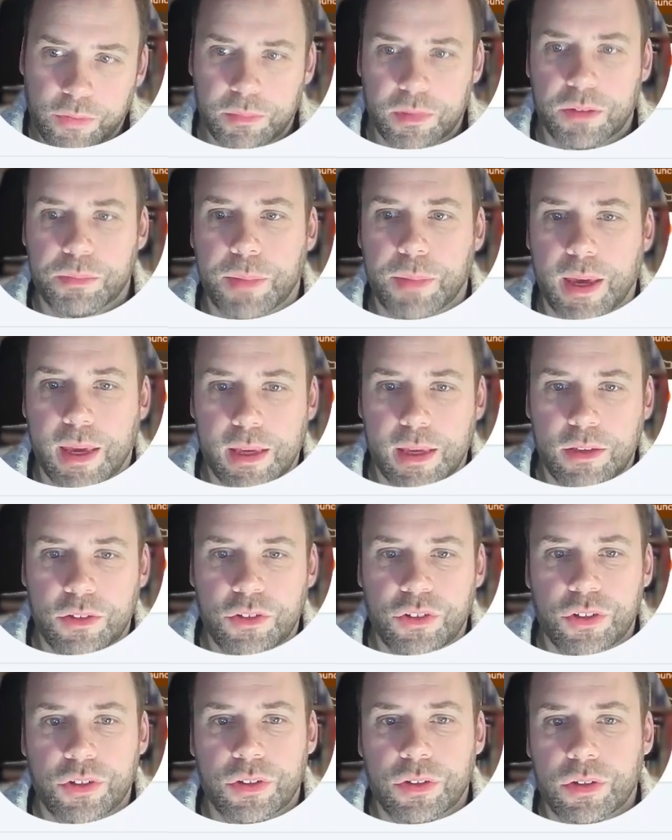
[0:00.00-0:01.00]
this
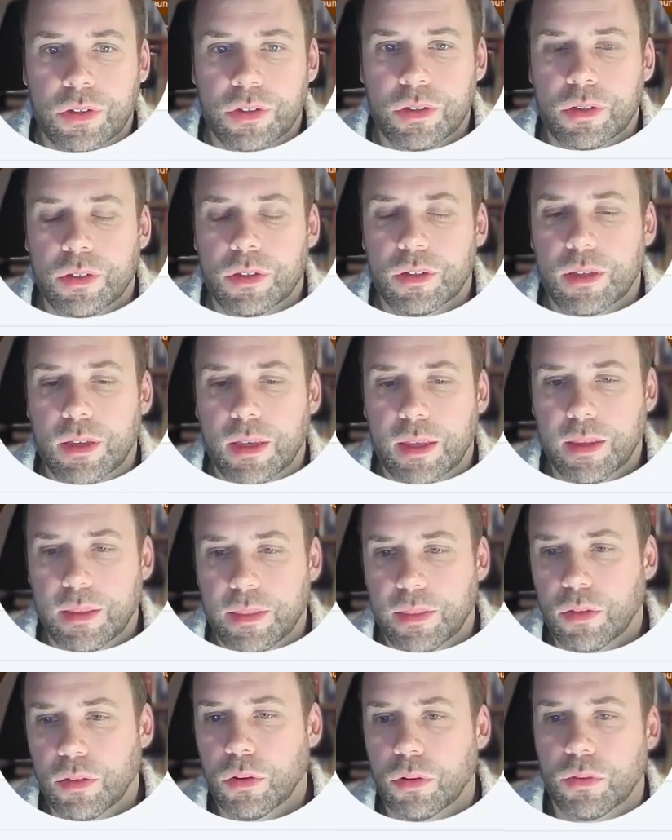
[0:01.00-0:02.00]
page,
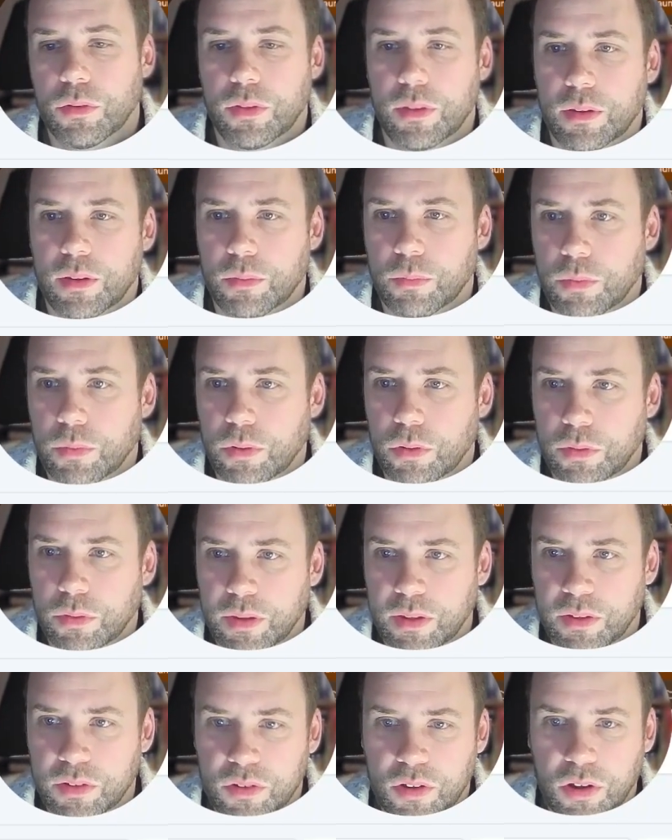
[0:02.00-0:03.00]
all
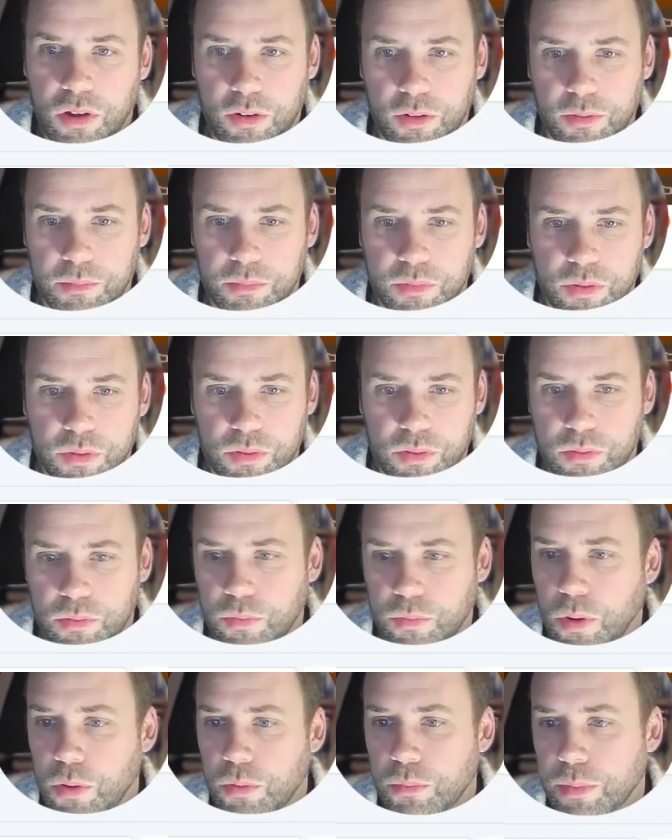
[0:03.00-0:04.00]
these columns
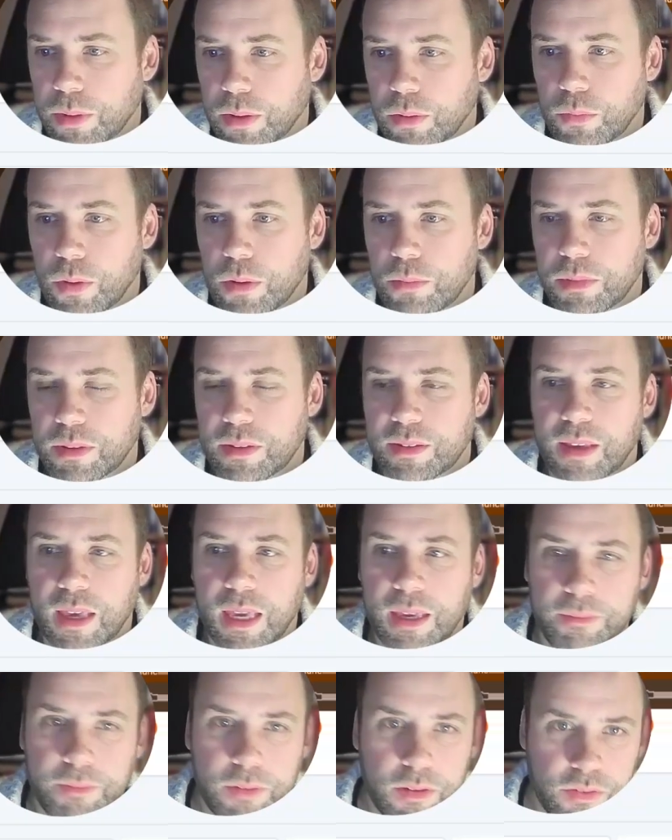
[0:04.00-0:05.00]
won't be
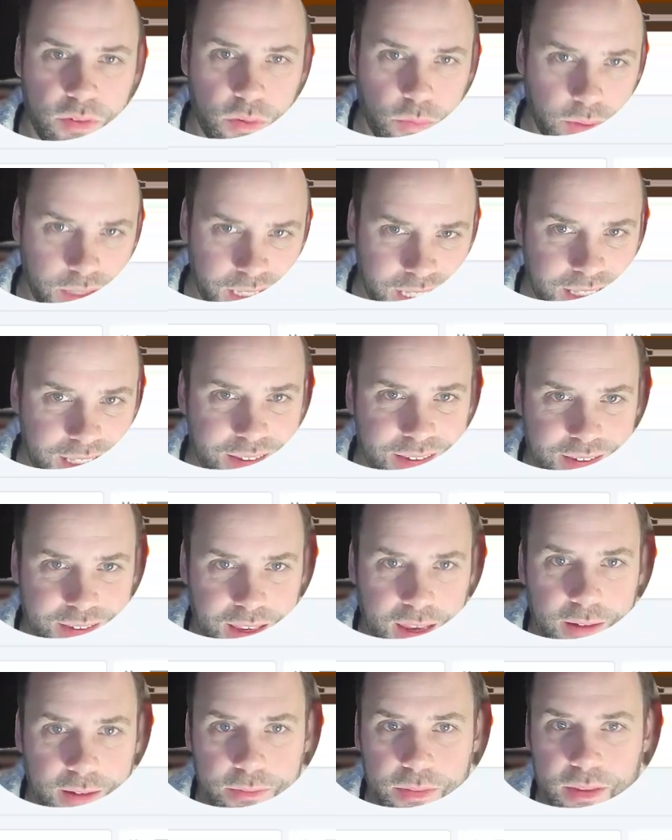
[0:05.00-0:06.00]
saved. So we need to
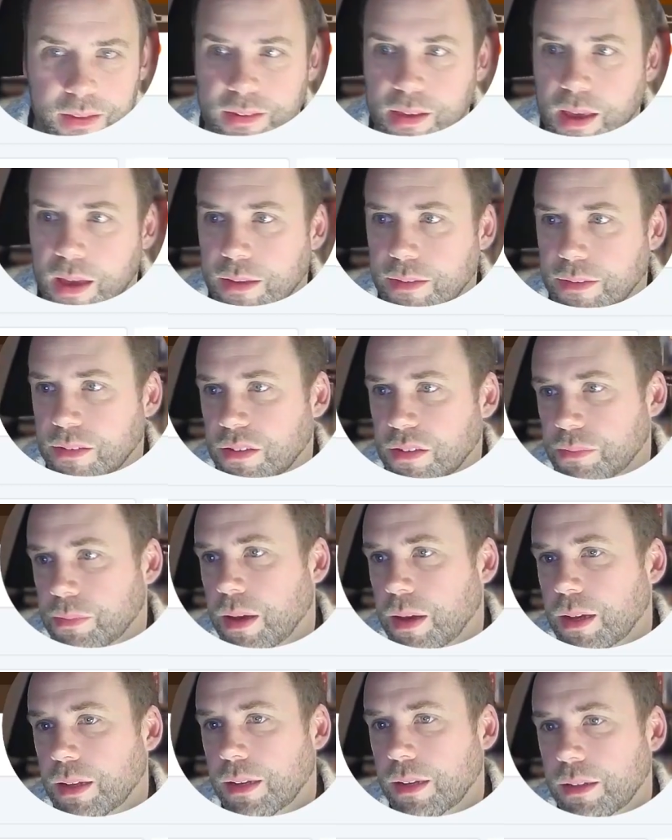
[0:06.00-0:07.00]
save this as a
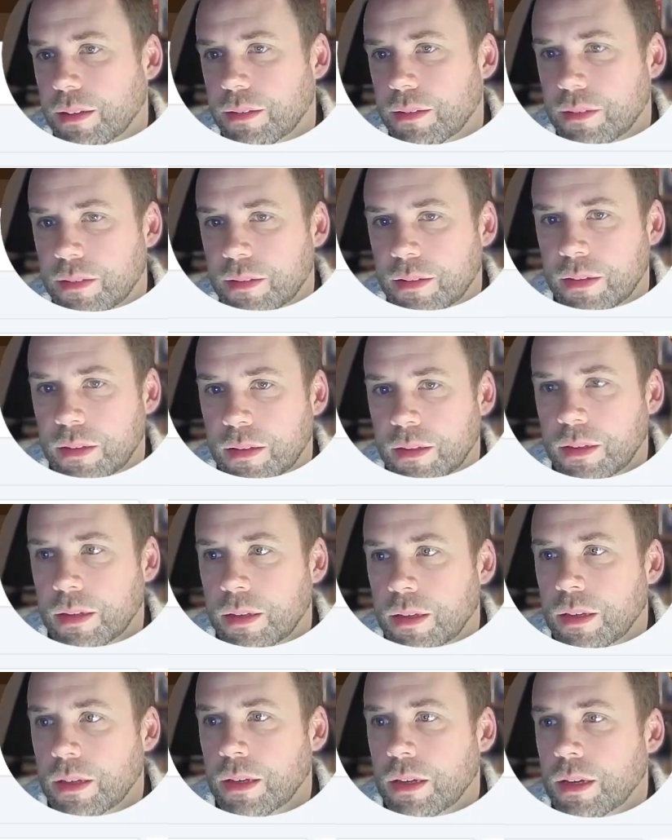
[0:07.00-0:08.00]
smart list.
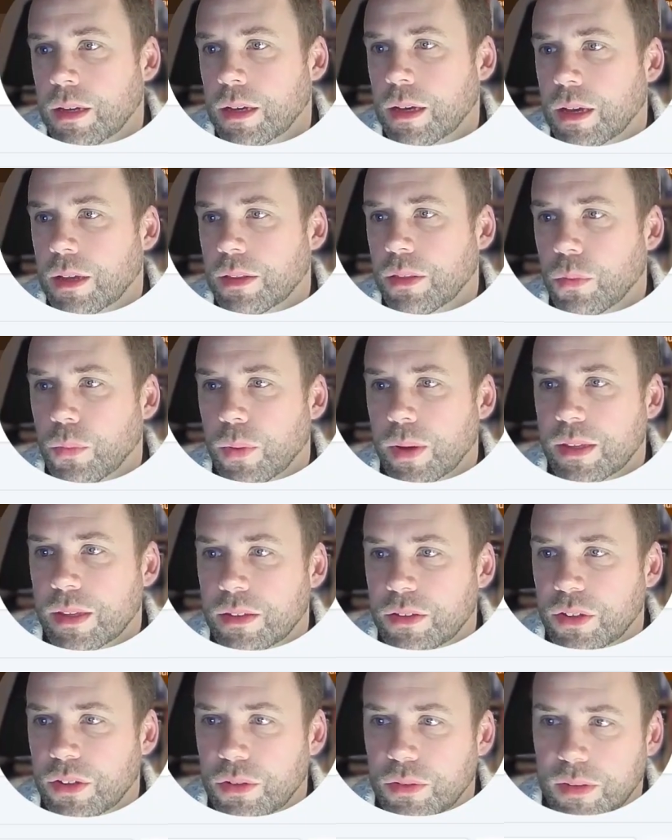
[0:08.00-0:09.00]
And the way to
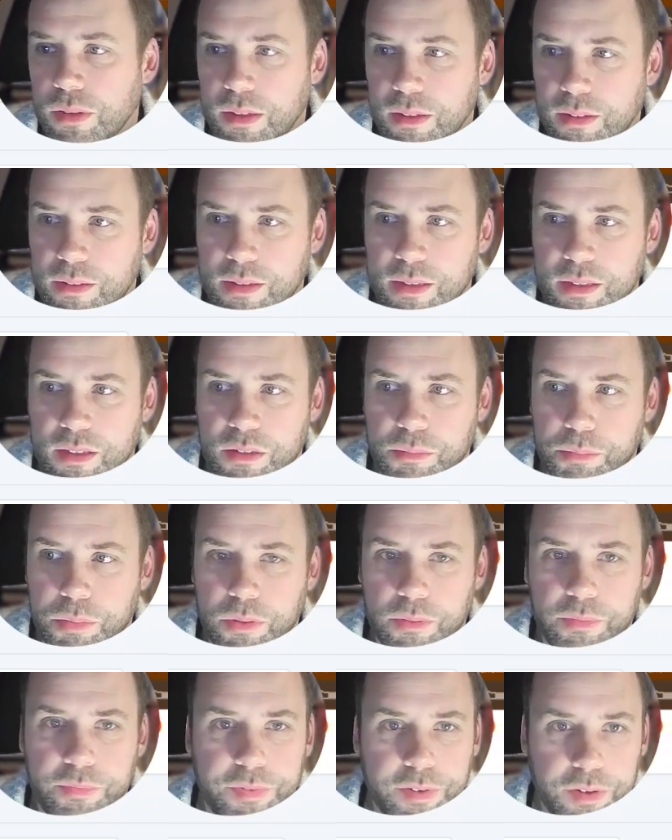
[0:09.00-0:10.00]
do this is to put
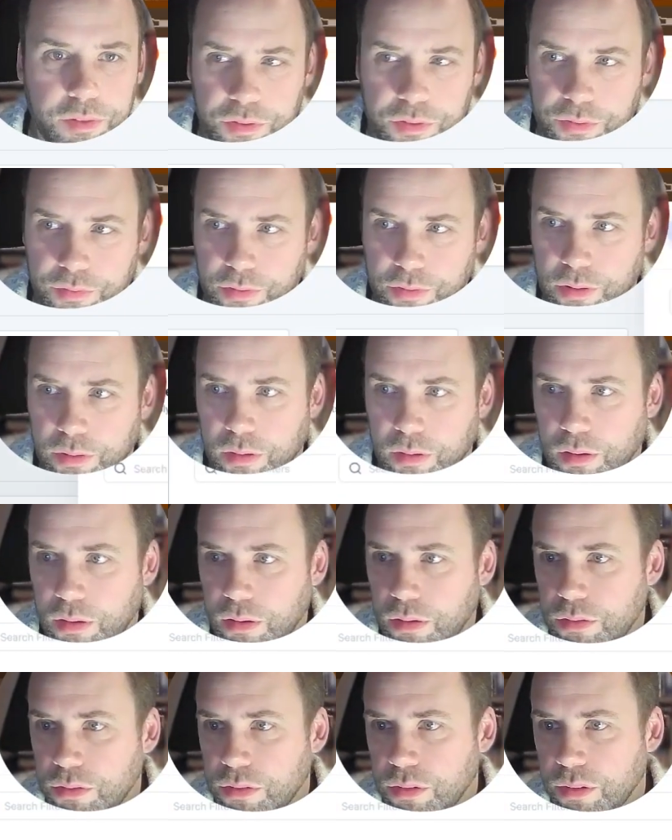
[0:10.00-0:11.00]
a filter on.
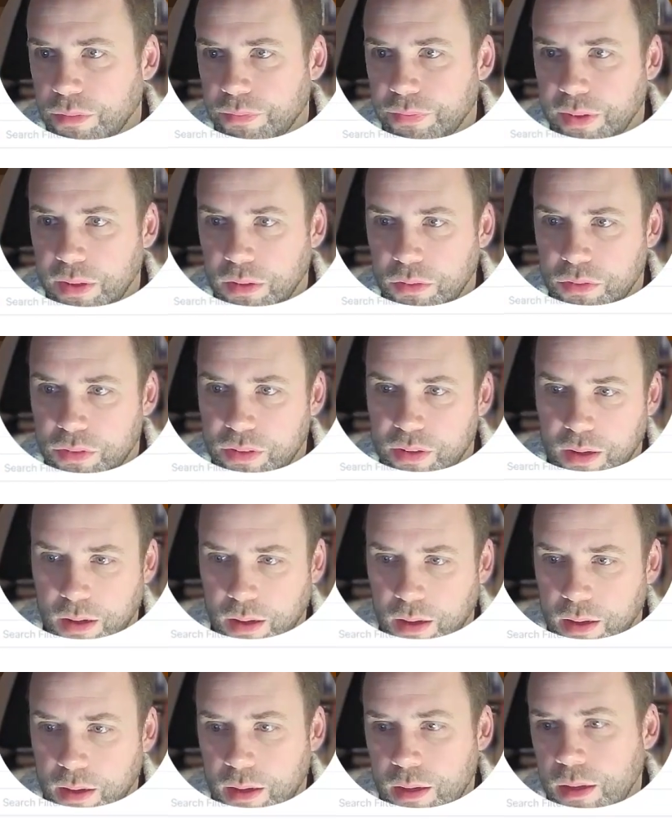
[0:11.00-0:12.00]
So filter,
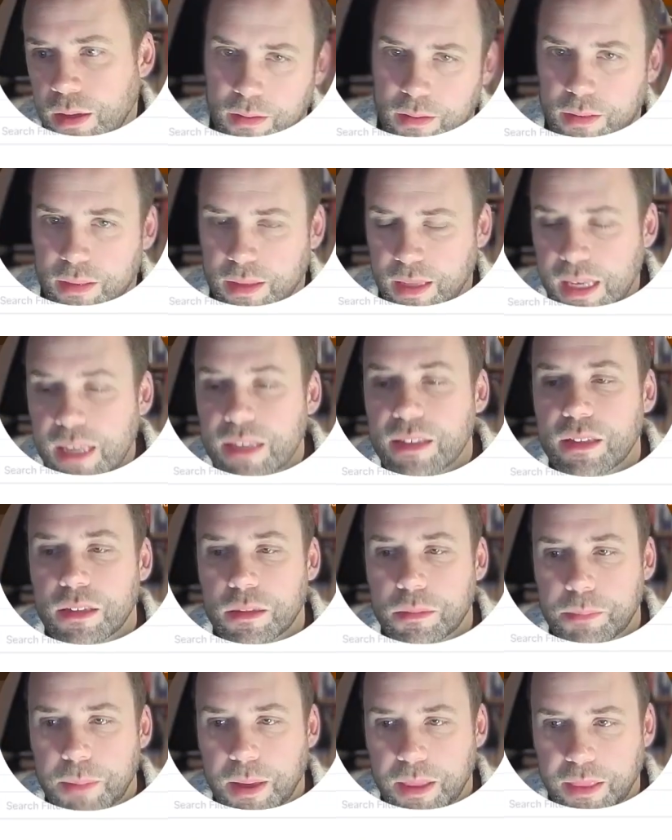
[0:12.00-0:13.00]
the
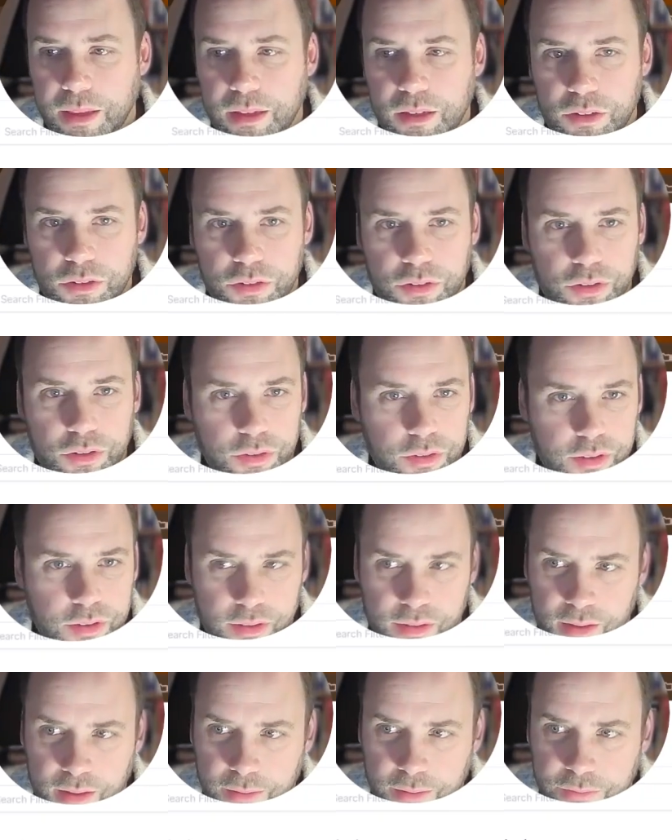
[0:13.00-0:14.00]
easiest method is just to
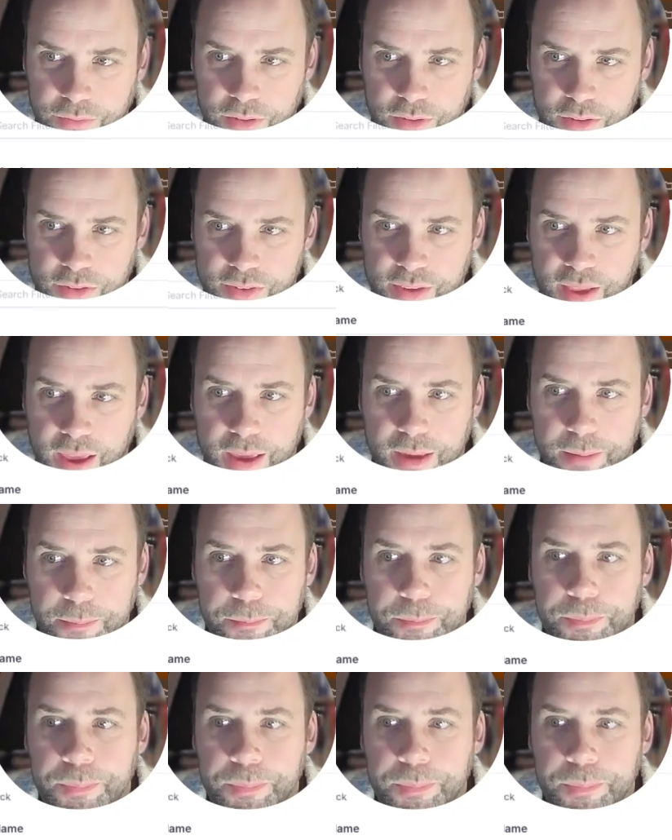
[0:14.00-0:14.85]
select first name,